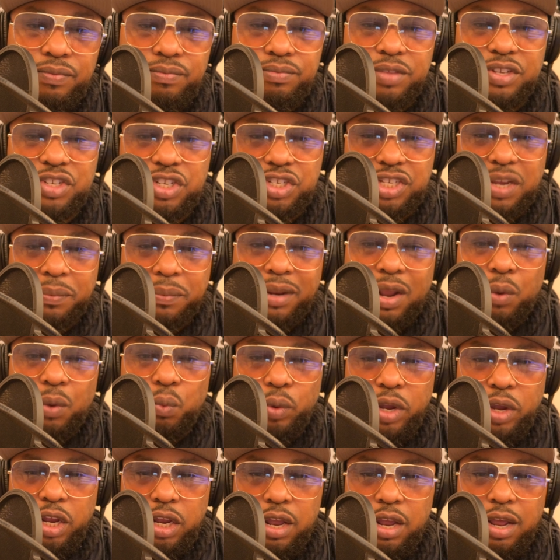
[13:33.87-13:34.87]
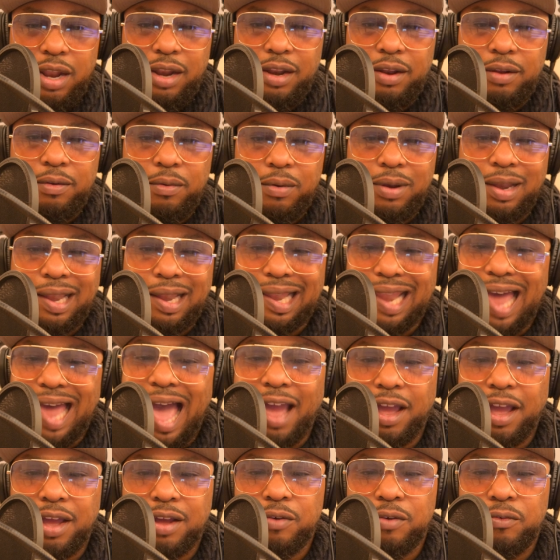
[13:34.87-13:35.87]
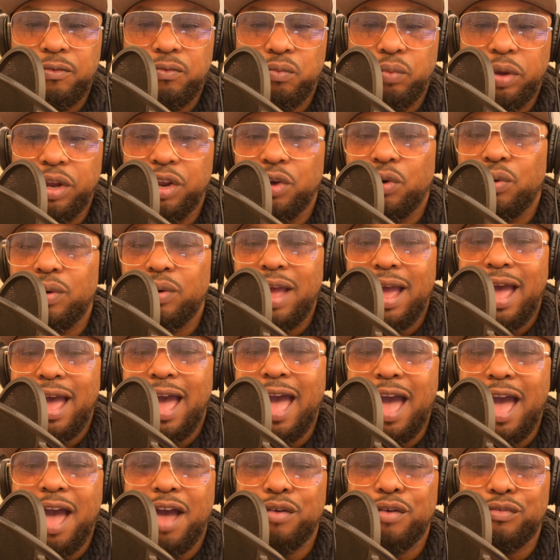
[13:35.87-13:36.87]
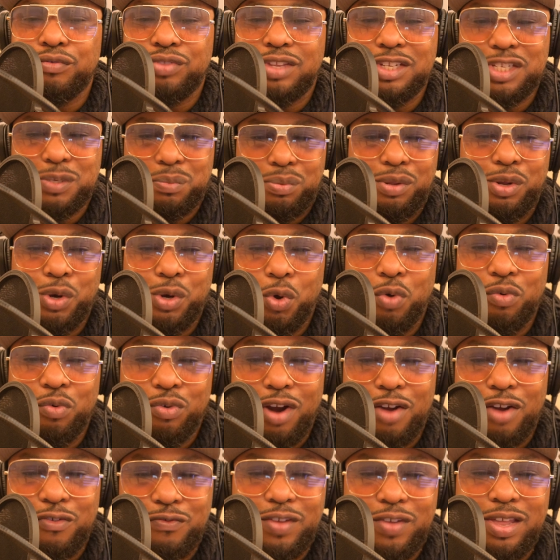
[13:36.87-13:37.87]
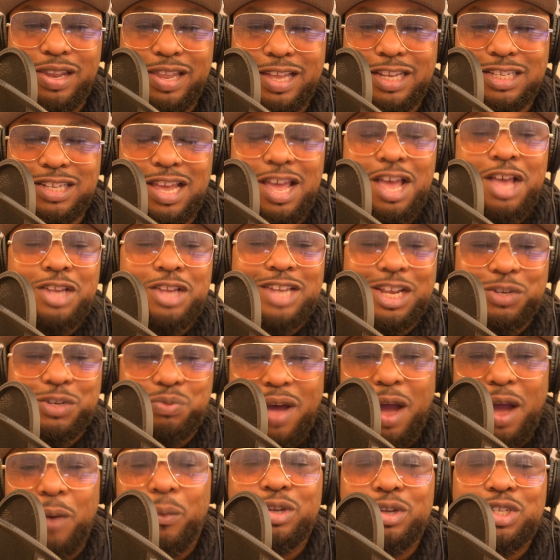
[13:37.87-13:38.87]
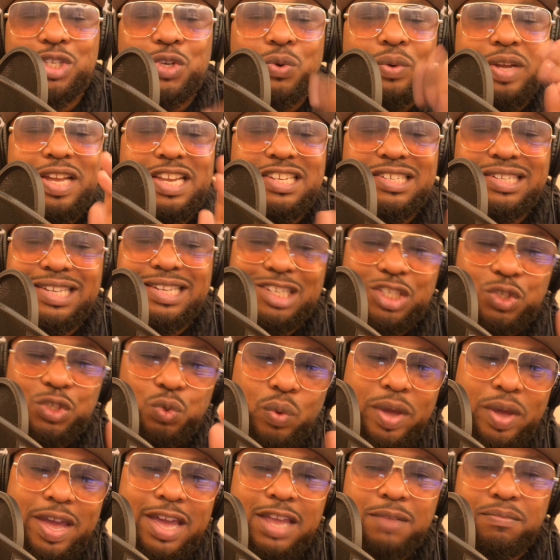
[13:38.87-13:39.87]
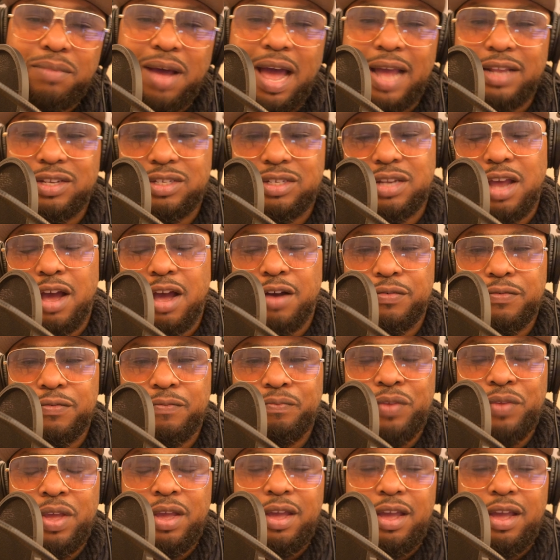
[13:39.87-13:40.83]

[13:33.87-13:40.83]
This is something that we lack. We don't have discipline over our feelings. That's why we're so easily swayed by stuff.